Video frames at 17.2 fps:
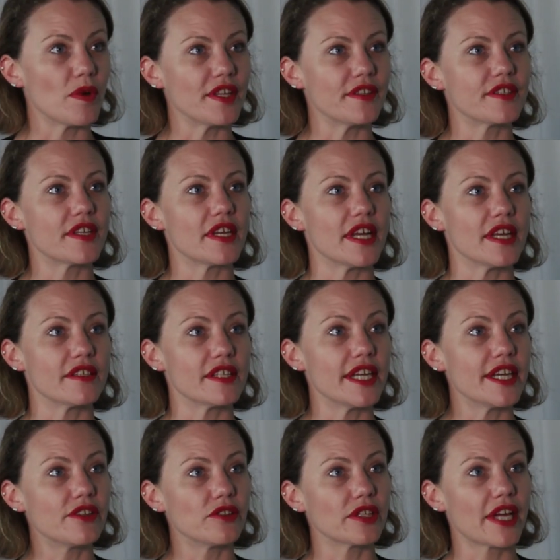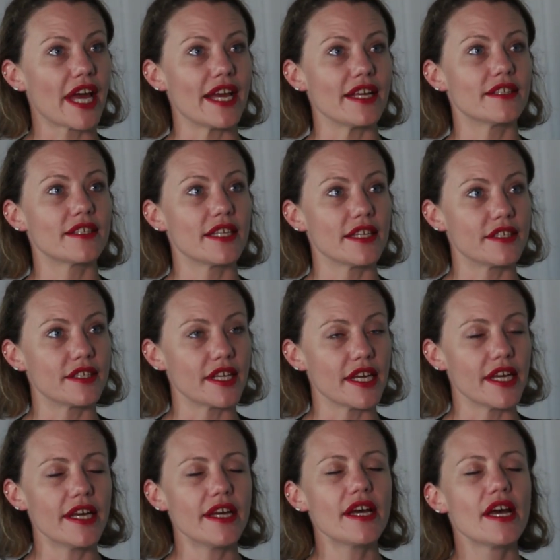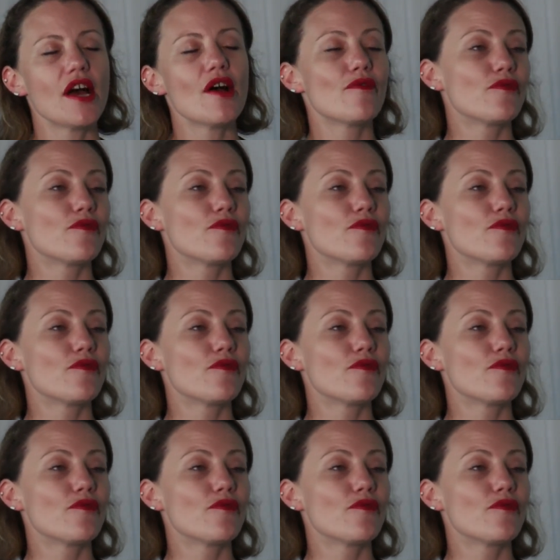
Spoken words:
wins in his legal case this year.